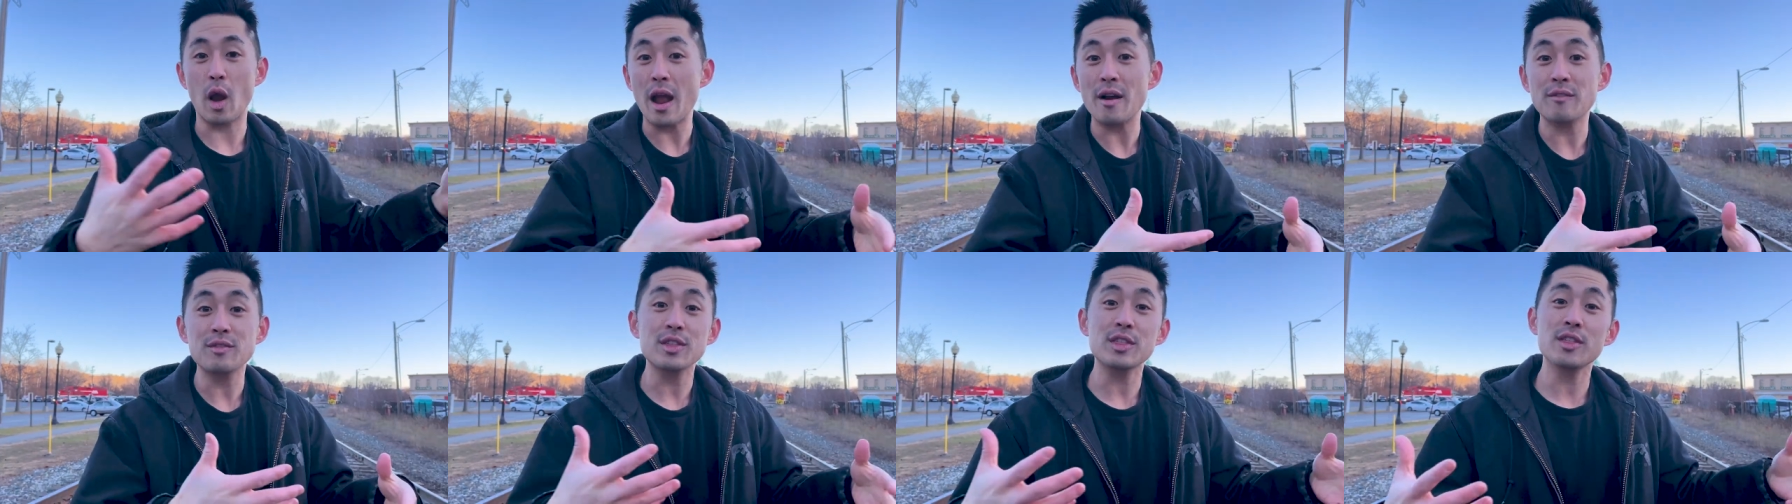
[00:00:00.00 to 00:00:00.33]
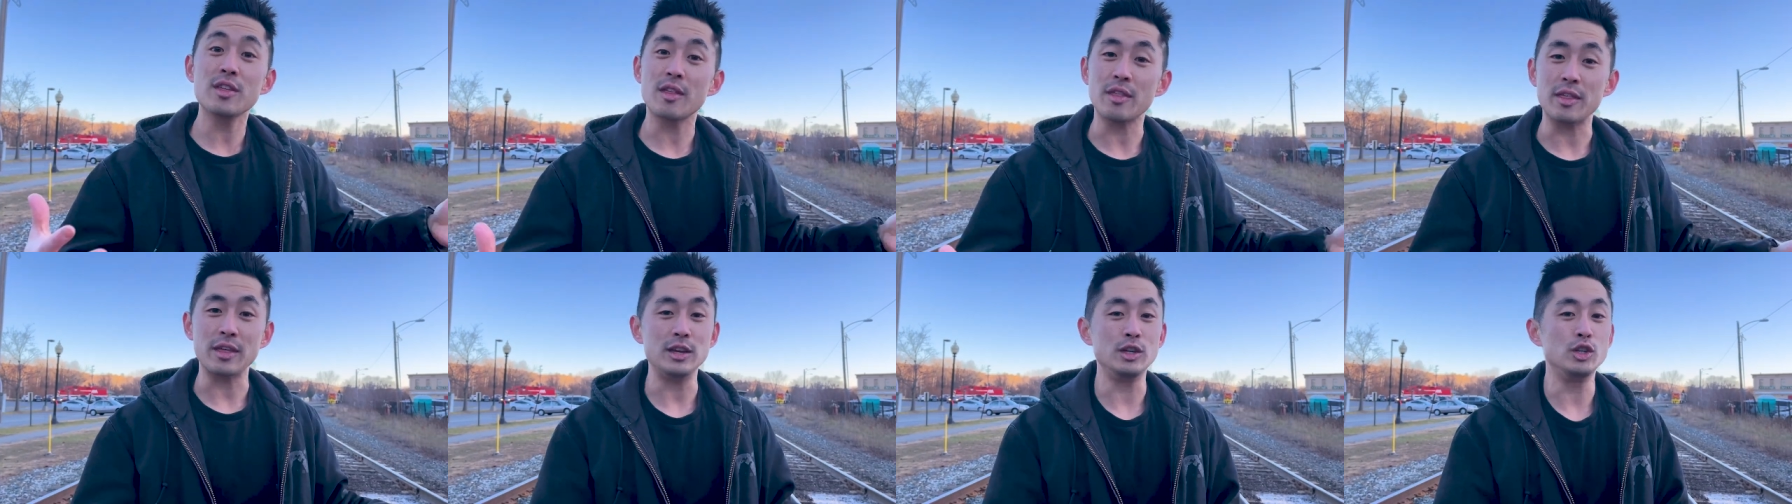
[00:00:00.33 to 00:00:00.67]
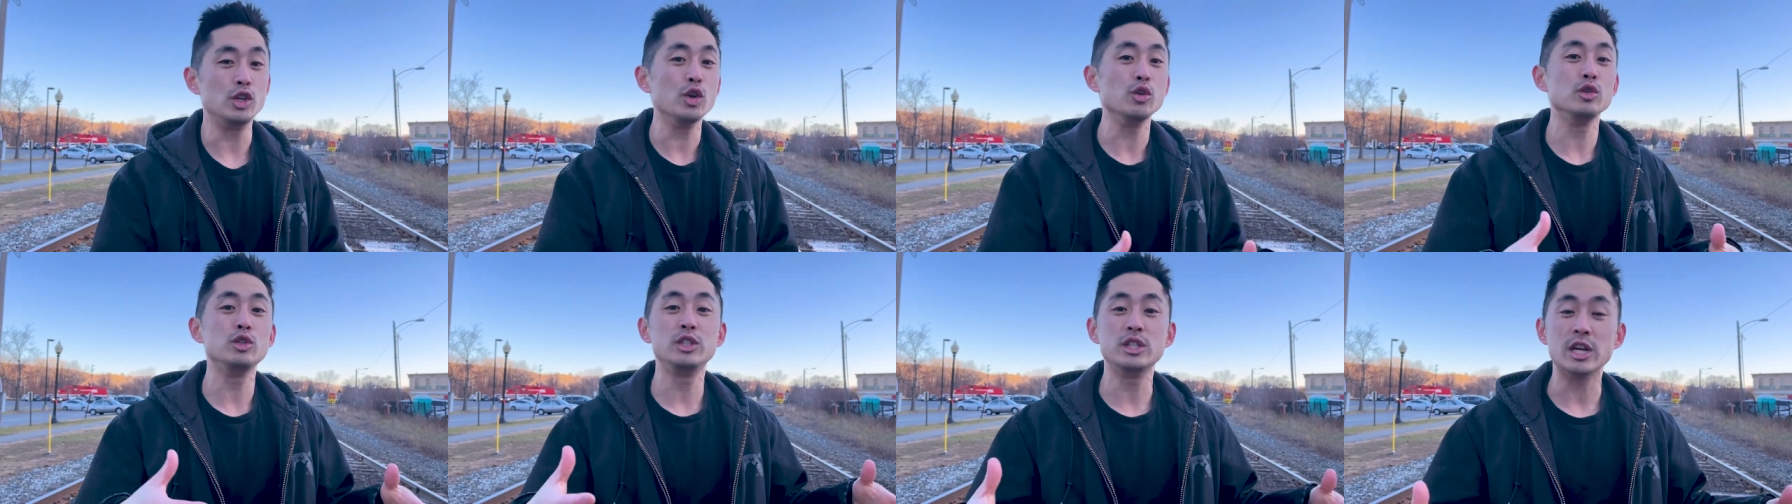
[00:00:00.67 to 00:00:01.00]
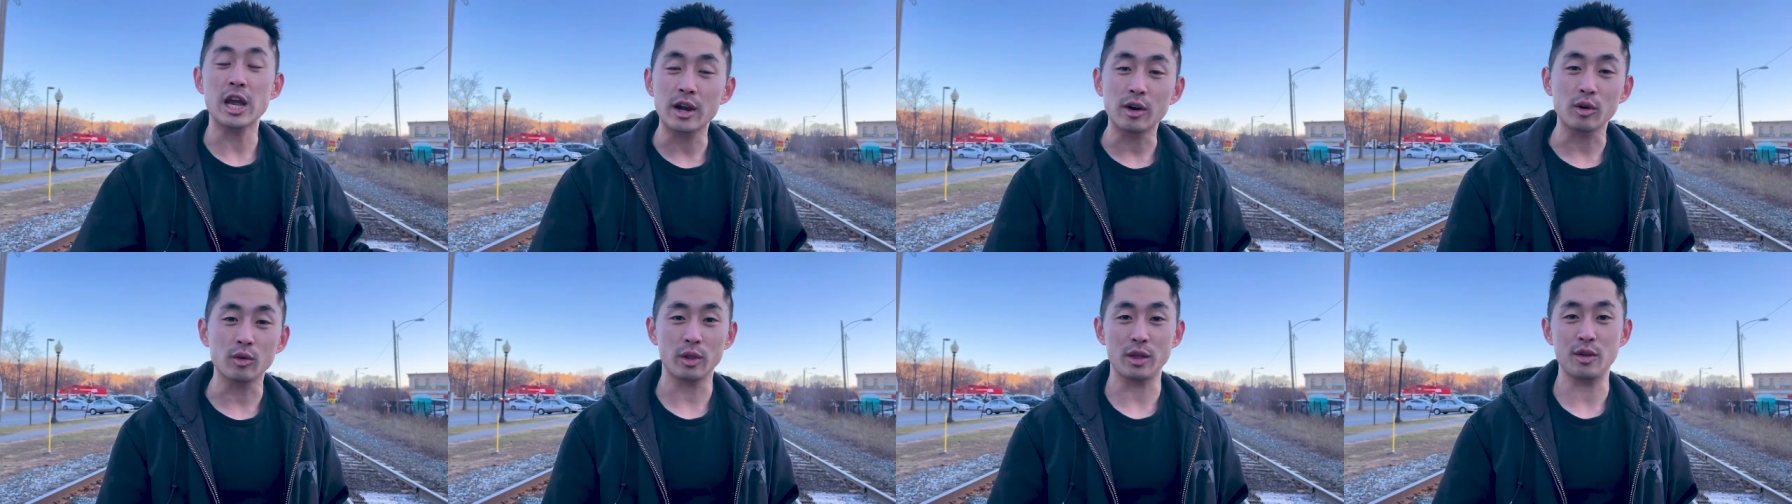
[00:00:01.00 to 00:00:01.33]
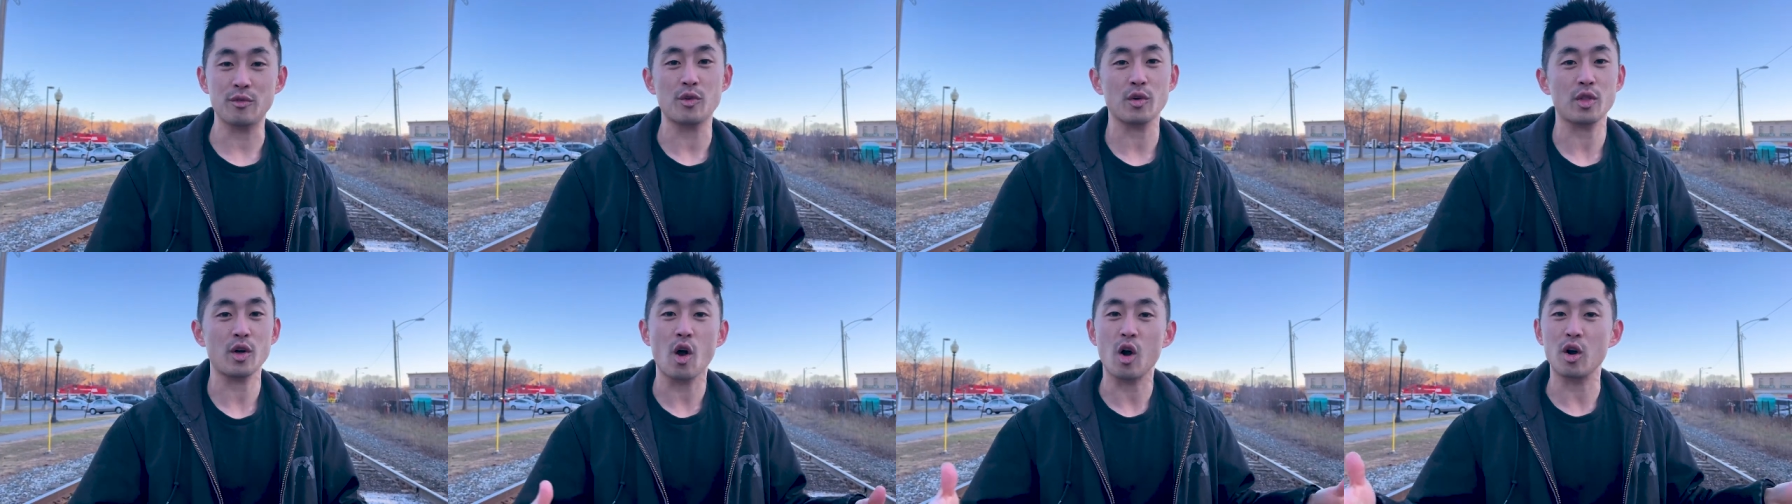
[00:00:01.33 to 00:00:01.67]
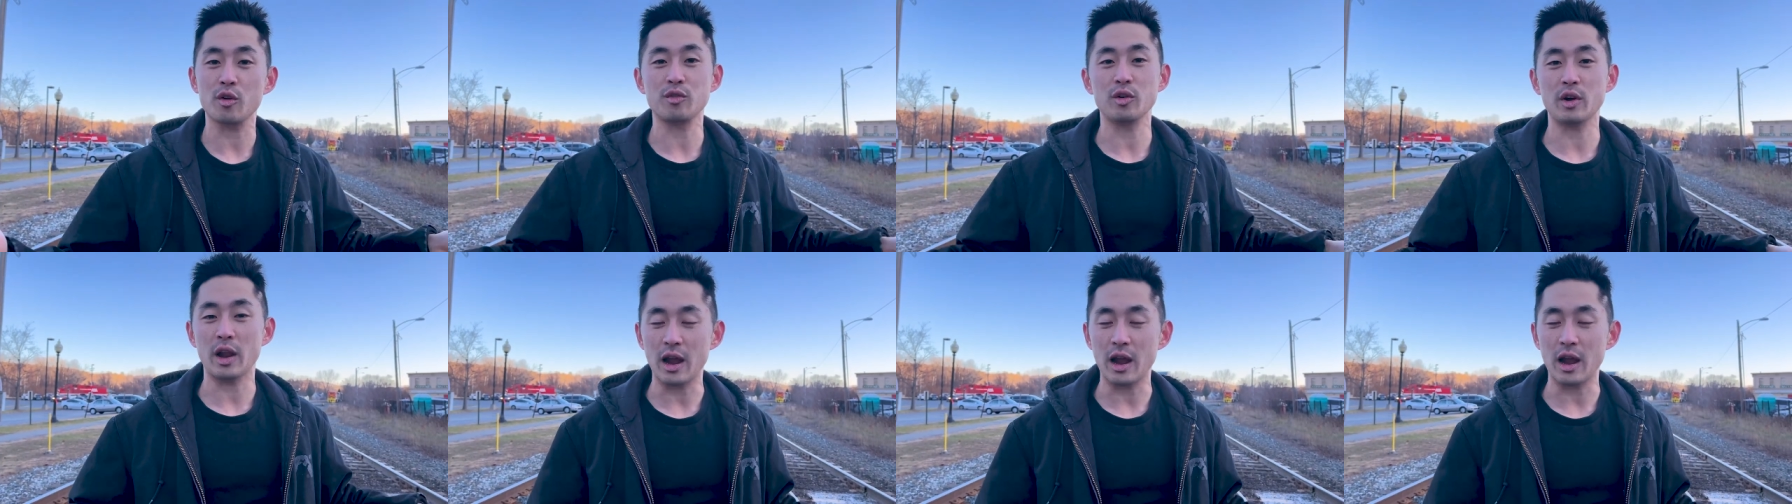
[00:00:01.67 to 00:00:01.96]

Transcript: everything that they do generally for the Hartford